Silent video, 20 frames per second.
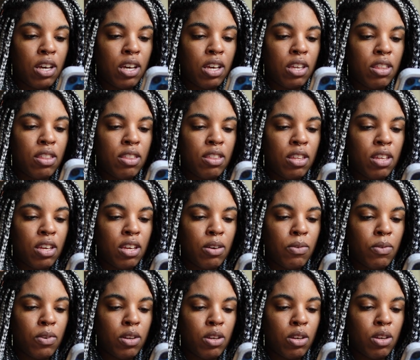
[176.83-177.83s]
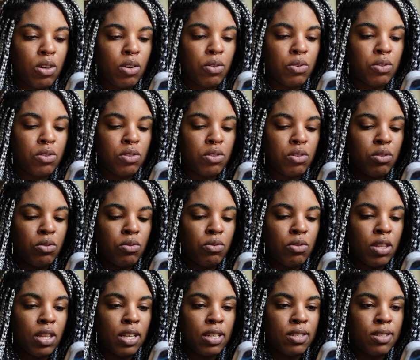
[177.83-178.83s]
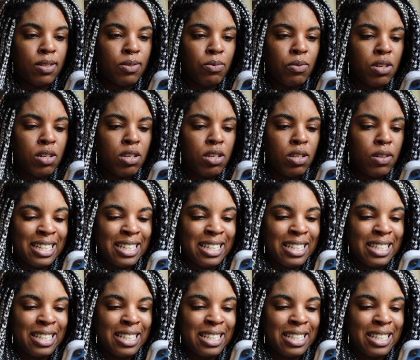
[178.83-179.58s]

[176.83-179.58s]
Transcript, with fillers: I think I want to go to this one.